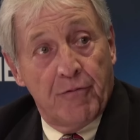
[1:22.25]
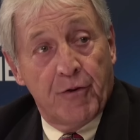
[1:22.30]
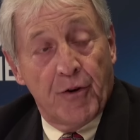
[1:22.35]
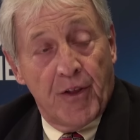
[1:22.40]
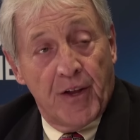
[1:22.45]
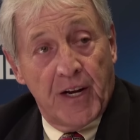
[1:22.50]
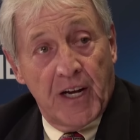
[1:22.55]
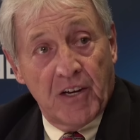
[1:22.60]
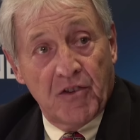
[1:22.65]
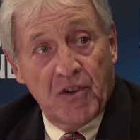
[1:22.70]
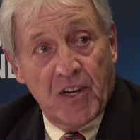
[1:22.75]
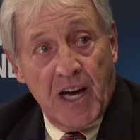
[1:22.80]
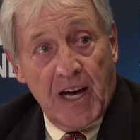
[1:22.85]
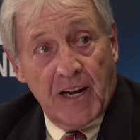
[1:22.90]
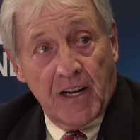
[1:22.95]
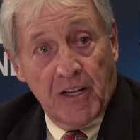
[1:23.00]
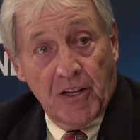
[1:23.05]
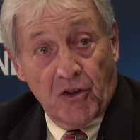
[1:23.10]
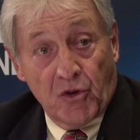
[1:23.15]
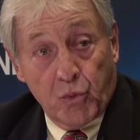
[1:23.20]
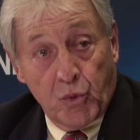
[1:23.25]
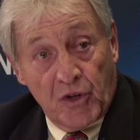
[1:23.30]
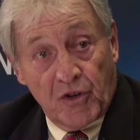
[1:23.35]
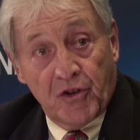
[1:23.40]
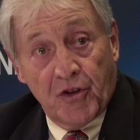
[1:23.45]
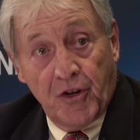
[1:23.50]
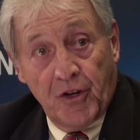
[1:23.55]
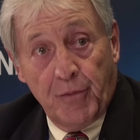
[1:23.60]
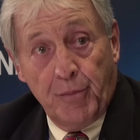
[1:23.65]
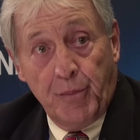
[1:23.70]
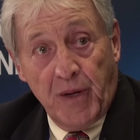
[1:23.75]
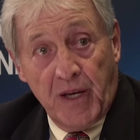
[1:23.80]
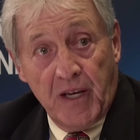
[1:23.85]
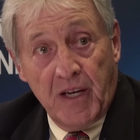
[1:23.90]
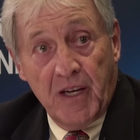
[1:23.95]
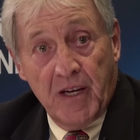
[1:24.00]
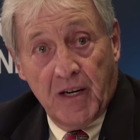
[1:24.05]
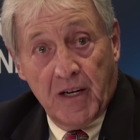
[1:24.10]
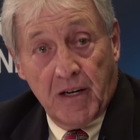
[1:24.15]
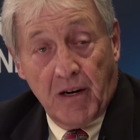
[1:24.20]
for the next catalyst, which could
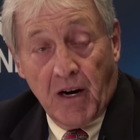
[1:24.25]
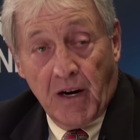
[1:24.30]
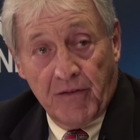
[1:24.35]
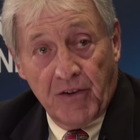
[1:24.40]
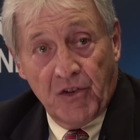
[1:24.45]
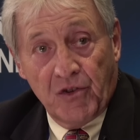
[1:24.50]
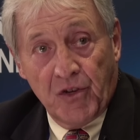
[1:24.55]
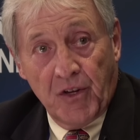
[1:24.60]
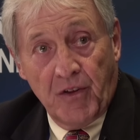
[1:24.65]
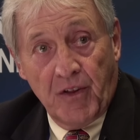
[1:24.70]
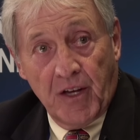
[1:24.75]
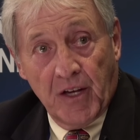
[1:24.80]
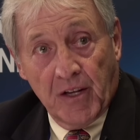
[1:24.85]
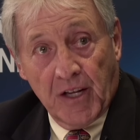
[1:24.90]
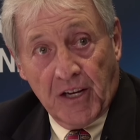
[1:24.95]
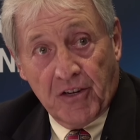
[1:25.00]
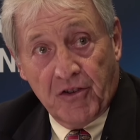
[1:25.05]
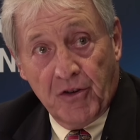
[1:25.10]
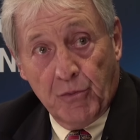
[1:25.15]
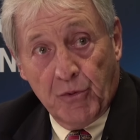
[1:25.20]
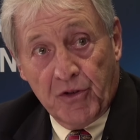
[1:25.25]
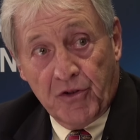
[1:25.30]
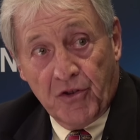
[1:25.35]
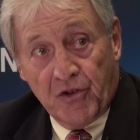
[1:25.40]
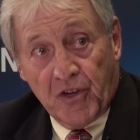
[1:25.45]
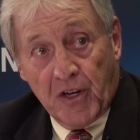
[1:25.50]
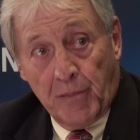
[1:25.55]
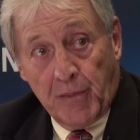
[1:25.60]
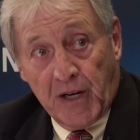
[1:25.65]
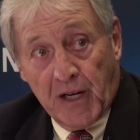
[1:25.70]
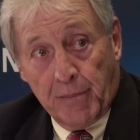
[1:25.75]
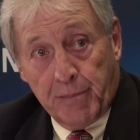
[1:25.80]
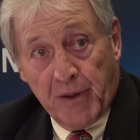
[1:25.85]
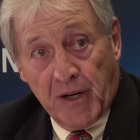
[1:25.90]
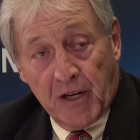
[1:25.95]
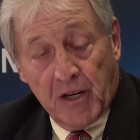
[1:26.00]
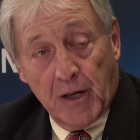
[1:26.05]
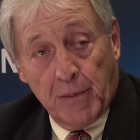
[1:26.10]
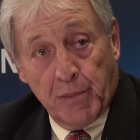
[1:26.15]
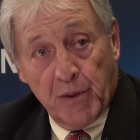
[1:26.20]
be uh, obviously the election, which is coming up
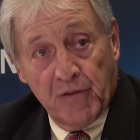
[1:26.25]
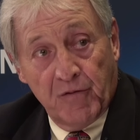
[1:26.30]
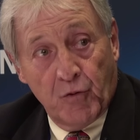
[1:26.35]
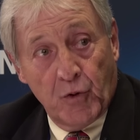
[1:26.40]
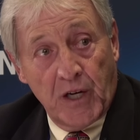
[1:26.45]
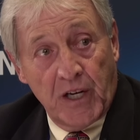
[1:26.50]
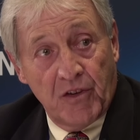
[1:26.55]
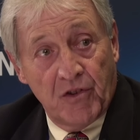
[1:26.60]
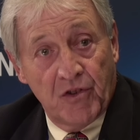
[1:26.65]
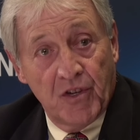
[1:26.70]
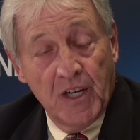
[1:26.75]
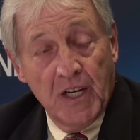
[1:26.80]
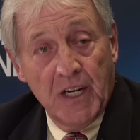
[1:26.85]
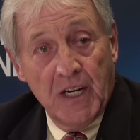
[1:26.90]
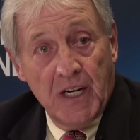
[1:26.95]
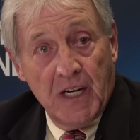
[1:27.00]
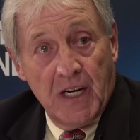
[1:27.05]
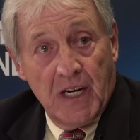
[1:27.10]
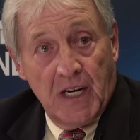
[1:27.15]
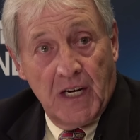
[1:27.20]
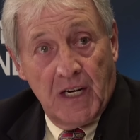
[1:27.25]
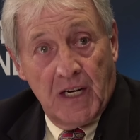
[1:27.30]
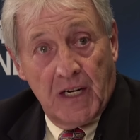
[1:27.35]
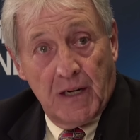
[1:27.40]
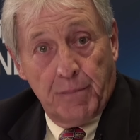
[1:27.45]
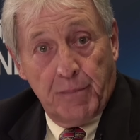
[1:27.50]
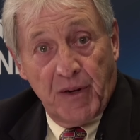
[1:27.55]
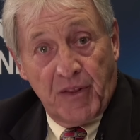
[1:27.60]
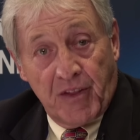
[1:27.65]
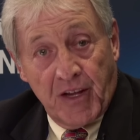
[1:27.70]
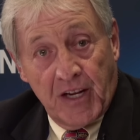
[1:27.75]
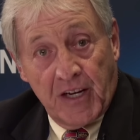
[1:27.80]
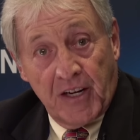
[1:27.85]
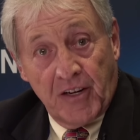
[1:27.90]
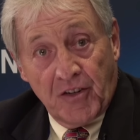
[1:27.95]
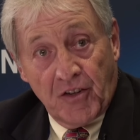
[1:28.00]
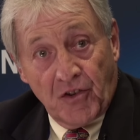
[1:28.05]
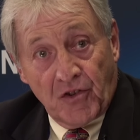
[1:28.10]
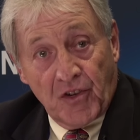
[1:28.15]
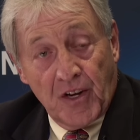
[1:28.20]
in a couple of weeks. Uh, but then
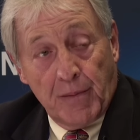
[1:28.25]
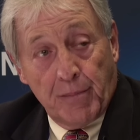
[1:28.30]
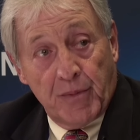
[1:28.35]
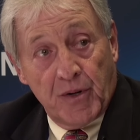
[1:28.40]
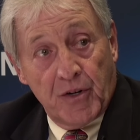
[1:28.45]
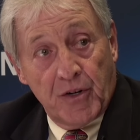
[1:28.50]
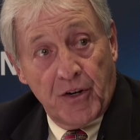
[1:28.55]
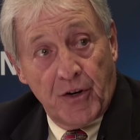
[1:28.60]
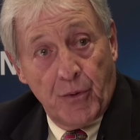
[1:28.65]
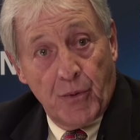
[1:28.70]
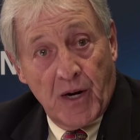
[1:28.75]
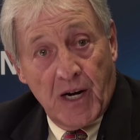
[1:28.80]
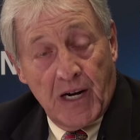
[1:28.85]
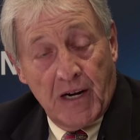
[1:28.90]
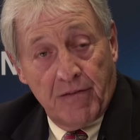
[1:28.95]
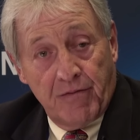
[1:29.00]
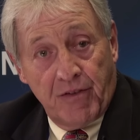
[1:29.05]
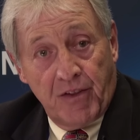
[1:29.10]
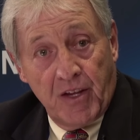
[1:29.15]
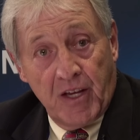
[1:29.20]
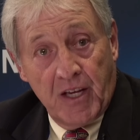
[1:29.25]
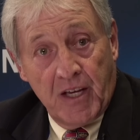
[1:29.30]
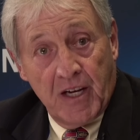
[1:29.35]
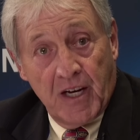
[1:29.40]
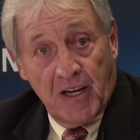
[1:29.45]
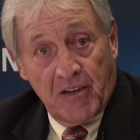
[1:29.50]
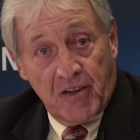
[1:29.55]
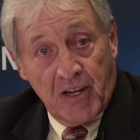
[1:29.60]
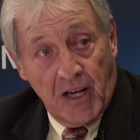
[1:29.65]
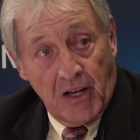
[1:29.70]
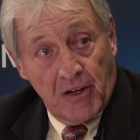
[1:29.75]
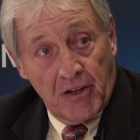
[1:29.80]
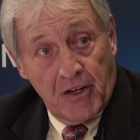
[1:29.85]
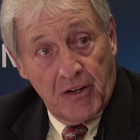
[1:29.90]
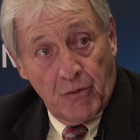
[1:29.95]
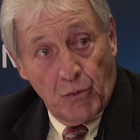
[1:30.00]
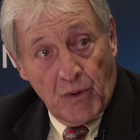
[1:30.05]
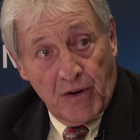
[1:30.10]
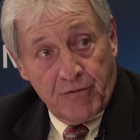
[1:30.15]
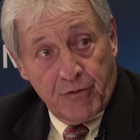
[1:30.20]
in December, you have the
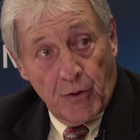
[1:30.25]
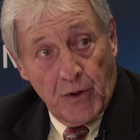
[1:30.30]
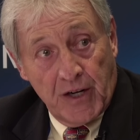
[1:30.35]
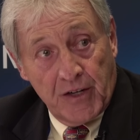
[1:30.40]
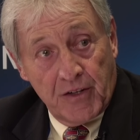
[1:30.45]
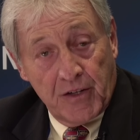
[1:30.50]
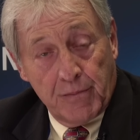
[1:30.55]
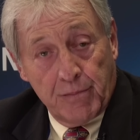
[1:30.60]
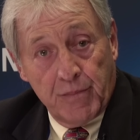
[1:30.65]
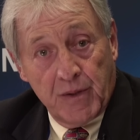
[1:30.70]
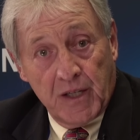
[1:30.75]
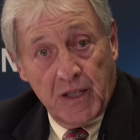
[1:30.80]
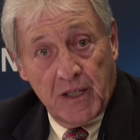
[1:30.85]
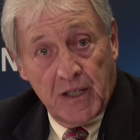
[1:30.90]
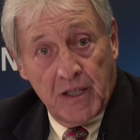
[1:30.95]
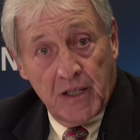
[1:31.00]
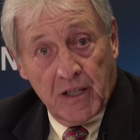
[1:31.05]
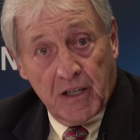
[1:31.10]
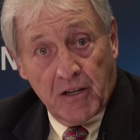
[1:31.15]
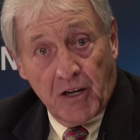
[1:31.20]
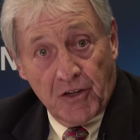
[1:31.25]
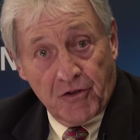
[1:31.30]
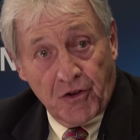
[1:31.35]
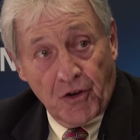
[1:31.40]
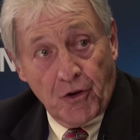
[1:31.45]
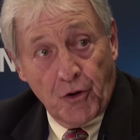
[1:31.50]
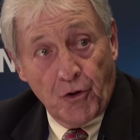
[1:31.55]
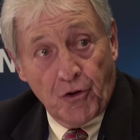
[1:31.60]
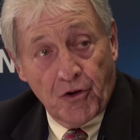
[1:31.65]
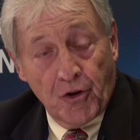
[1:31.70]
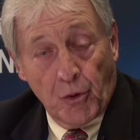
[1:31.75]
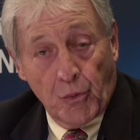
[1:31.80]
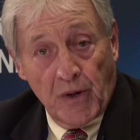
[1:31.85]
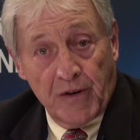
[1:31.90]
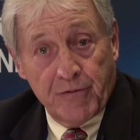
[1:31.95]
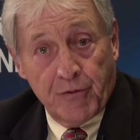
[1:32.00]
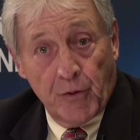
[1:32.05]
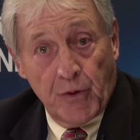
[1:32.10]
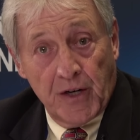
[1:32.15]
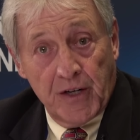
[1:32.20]
Italian referendum, uh, constitutional
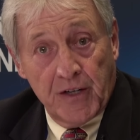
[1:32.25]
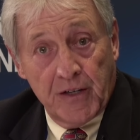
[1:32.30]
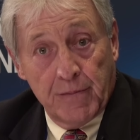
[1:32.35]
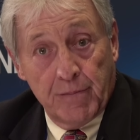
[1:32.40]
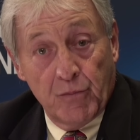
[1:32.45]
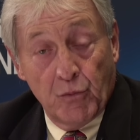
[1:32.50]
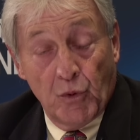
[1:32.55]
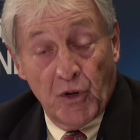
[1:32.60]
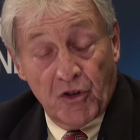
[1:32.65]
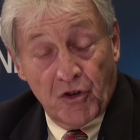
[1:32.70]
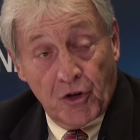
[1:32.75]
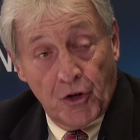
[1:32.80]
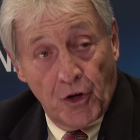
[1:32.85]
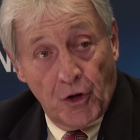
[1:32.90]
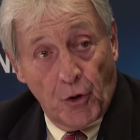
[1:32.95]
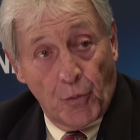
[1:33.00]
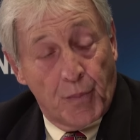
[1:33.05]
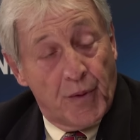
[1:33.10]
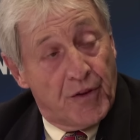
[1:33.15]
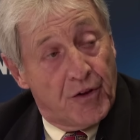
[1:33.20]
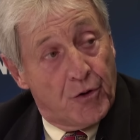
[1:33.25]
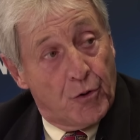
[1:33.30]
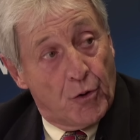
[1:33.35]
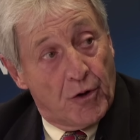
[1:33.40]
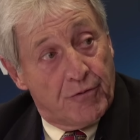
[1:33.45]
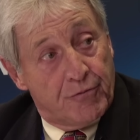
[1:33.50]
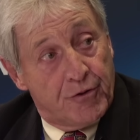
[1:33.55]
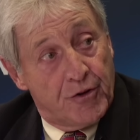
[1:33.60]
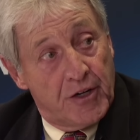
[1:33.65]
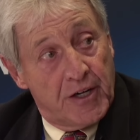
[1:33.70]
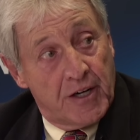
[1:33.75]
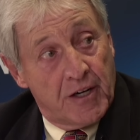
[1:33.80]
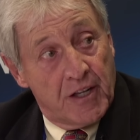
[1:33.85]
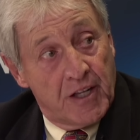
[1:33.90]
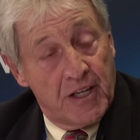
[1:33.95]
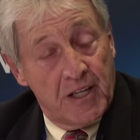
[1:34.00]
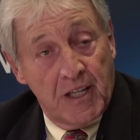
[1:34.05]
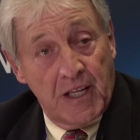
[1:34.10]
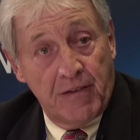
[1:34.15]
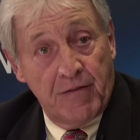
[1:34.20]
referendum, which could open the door for
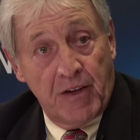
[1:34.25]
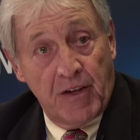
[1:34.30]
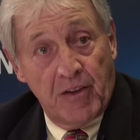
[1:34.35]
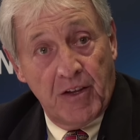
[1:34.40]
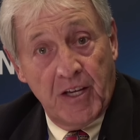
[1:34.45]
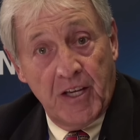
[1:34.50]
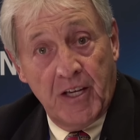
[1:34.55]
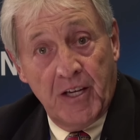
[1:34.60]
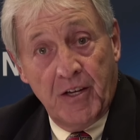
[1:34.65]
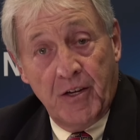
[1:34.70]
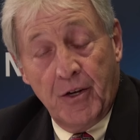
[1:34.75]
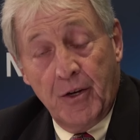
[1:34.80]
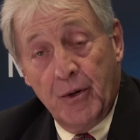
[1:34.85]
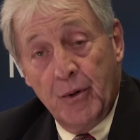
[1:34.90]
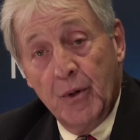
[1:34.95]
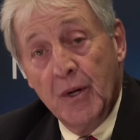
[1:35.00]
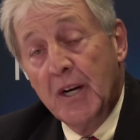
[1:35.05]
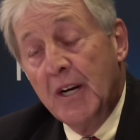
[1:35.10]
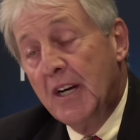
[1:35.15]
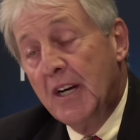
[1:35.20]
Italy mm-hmm. leaving the EU. Right.